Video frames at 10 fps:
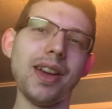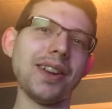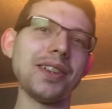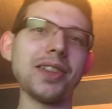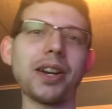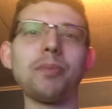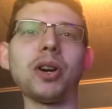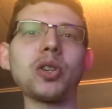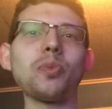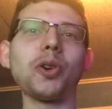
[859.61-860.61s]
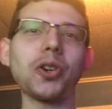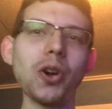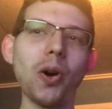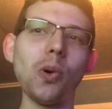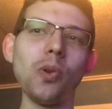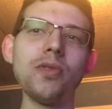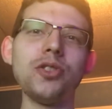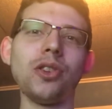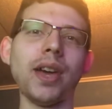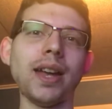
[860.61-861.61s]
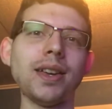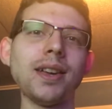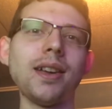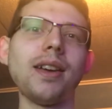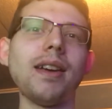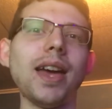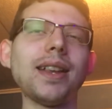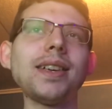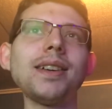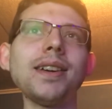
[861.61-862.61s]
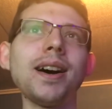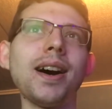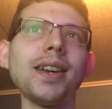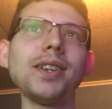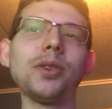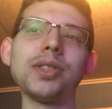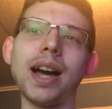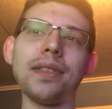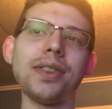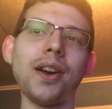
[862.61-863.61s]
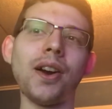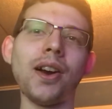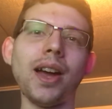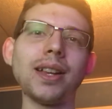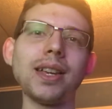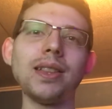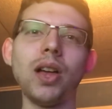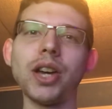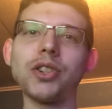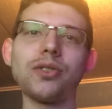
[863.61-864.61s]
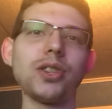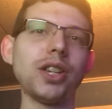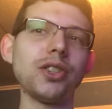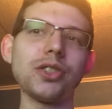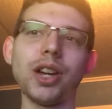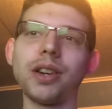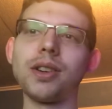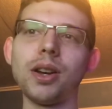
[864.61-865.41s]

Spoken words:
and he's like a much more cold vigilante, and he goes out there, and he just starts